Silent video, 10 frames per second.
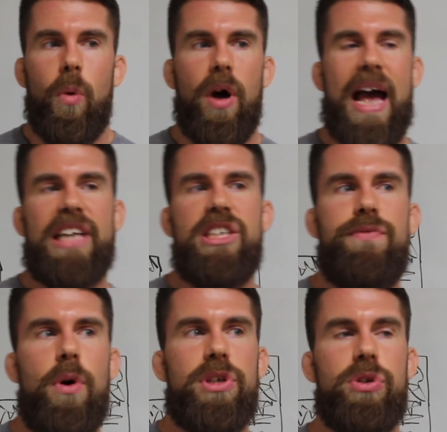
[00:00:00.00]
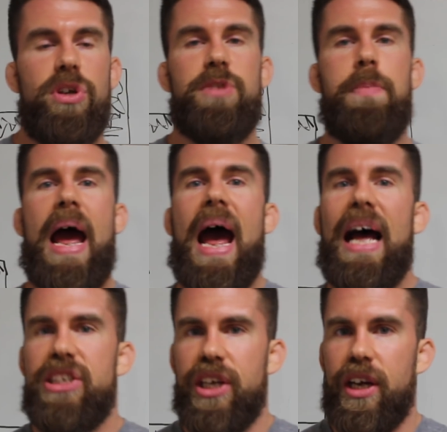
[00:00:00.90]
Well, as he focused on his
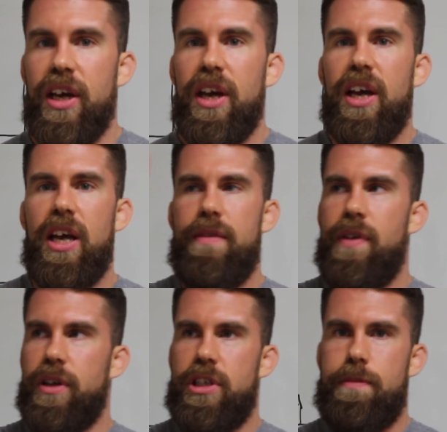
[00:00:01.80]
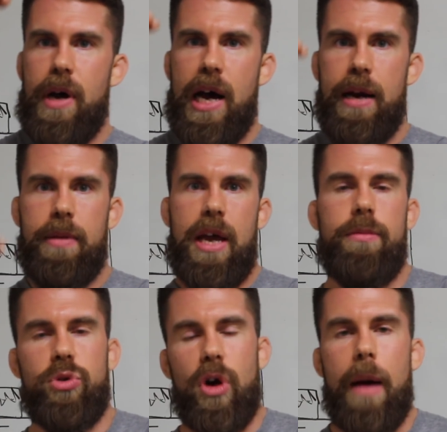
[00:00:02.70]
passing, he felt his bottom
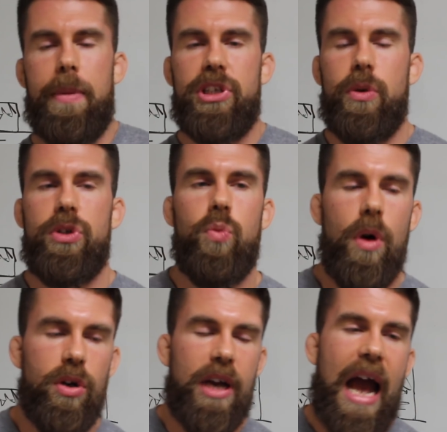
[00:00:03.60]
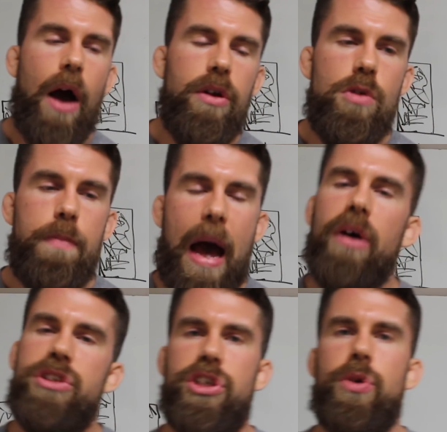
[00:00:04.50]
game drop, and so he's wondering, how do you
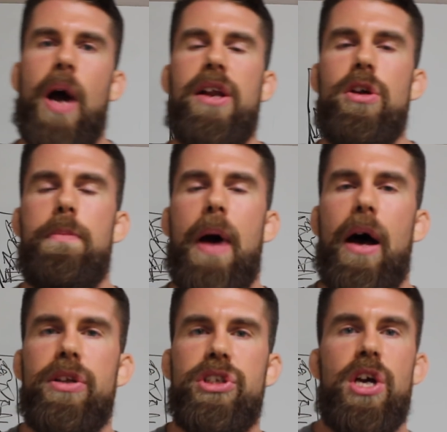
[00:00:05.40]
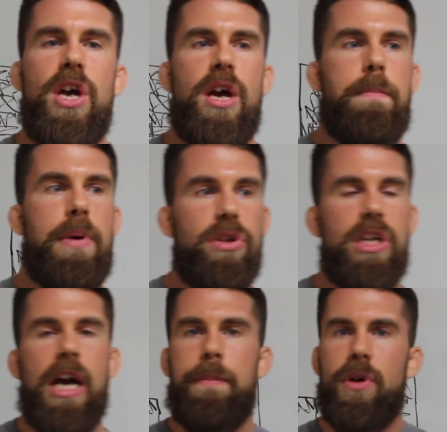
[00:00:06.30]
balance the two? How do you balance
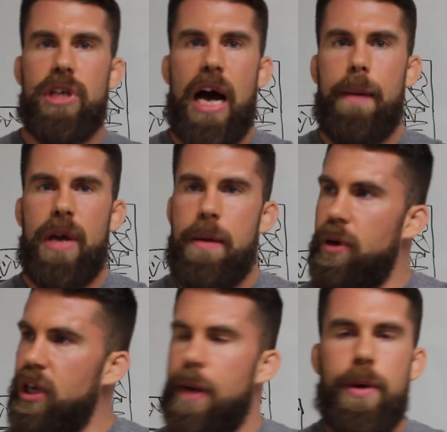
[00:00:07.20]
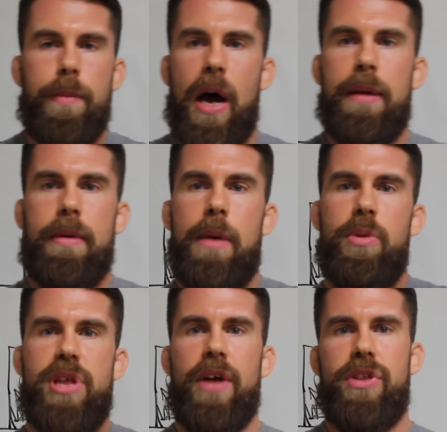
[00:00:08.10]
building up your top game, building up your bottom game
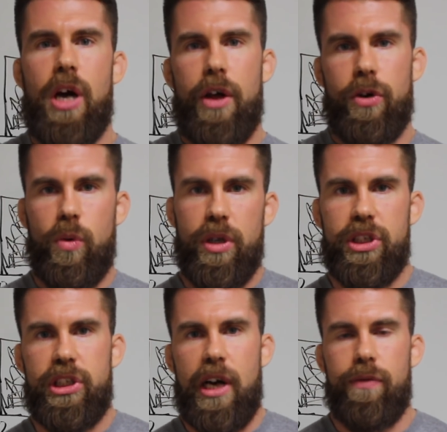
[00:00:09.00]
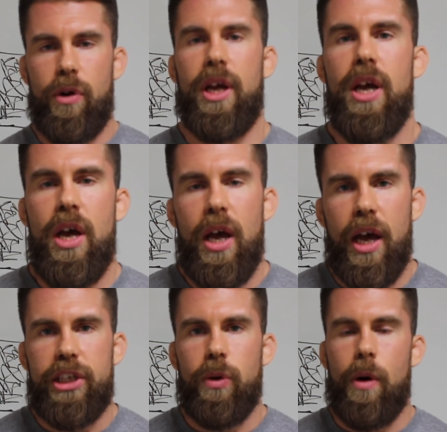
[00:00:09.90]
without the other one suffering?
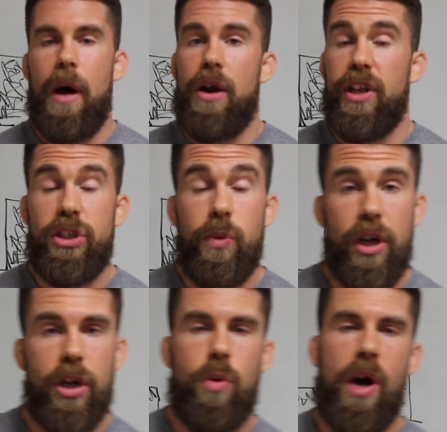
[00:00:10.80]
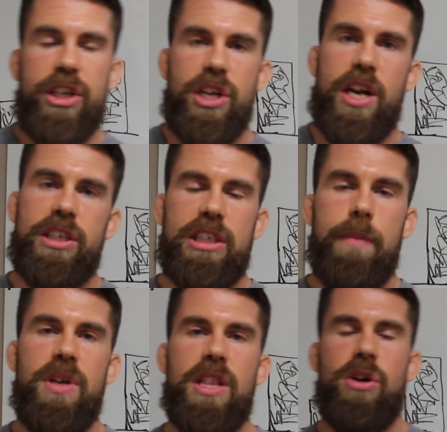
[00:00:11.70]
And so Armando, that's a really good question, and it's
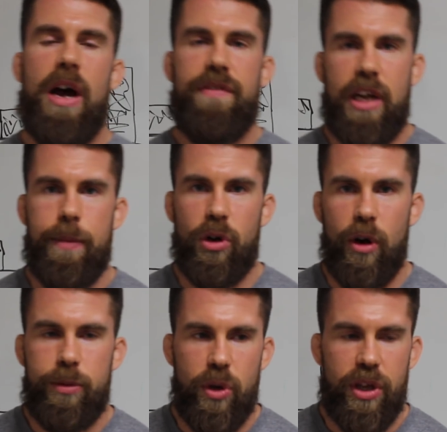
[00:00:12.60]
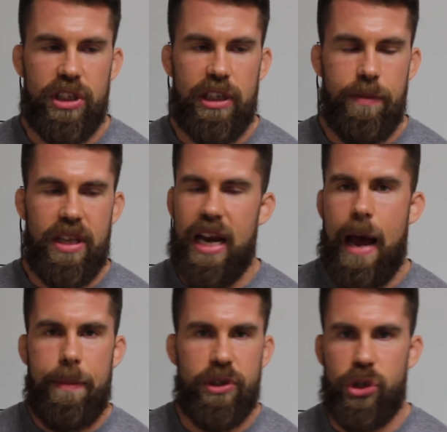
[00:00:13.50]
something that you'll have to come to grips with, and something that
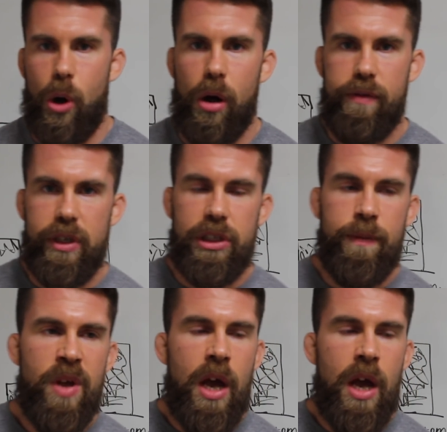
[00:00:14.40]
happens to all of us.